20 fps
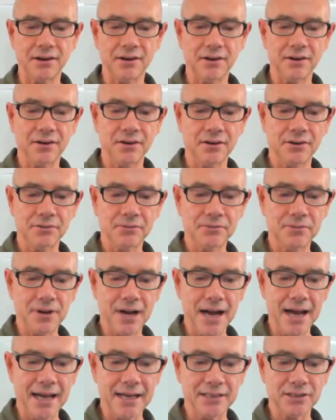All
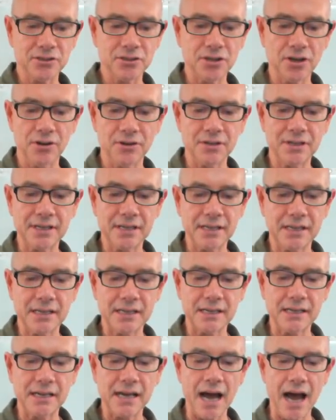right. So,
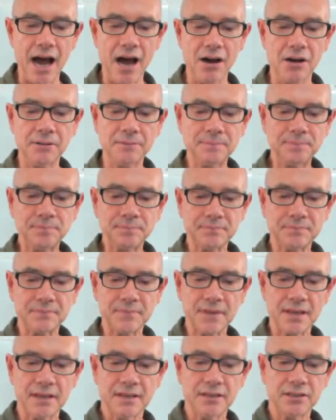Cal,
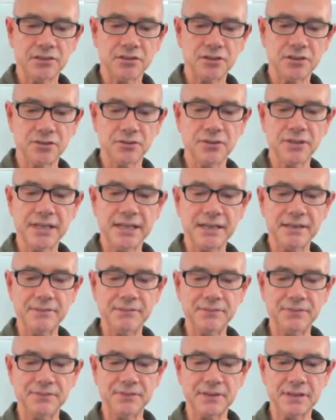do you
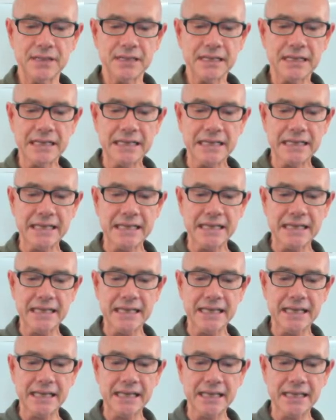live
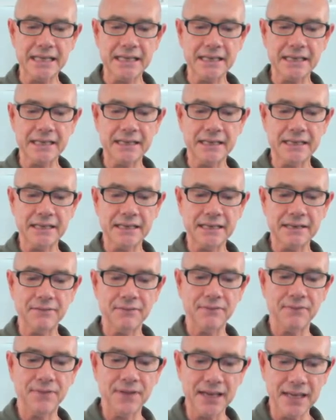in
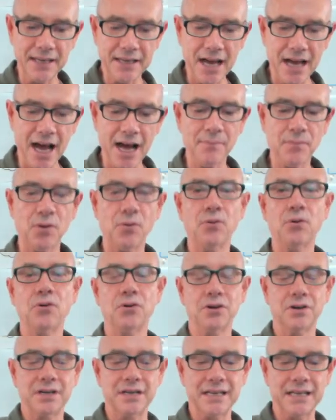Vietnam
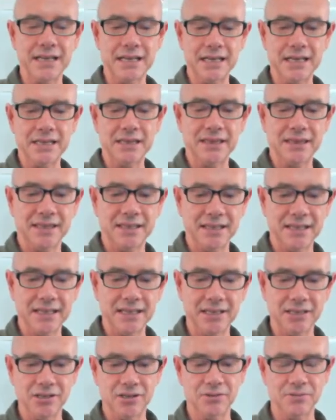or in
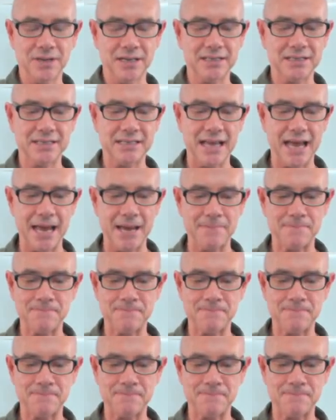the U S A?